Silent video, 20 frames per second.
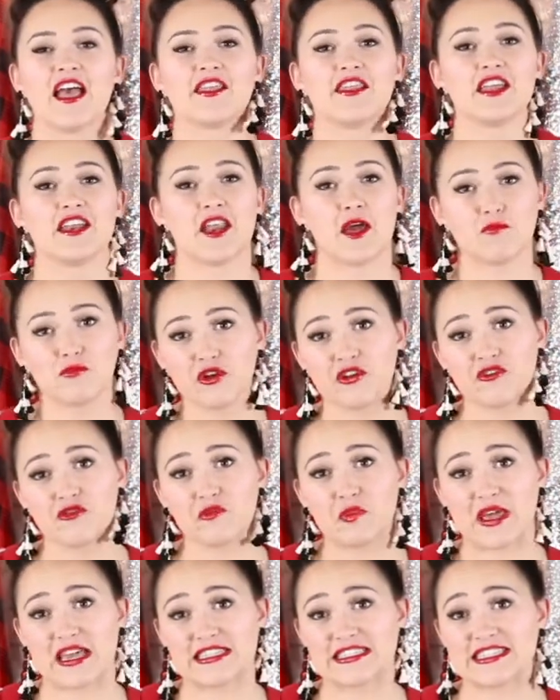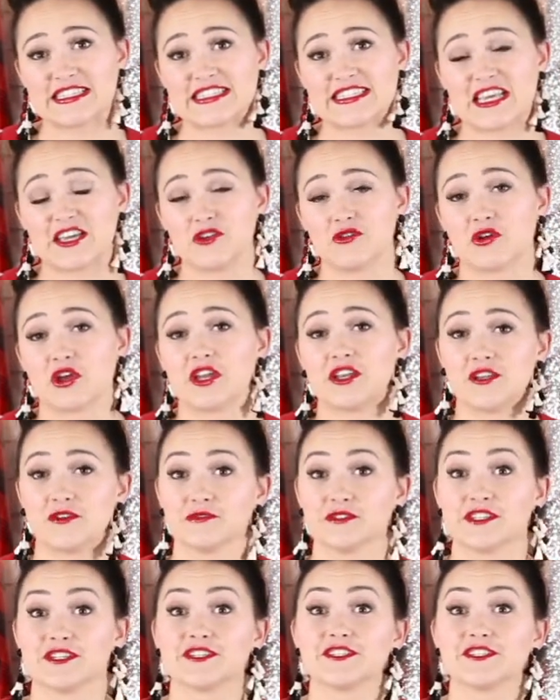the number of bases that you can use.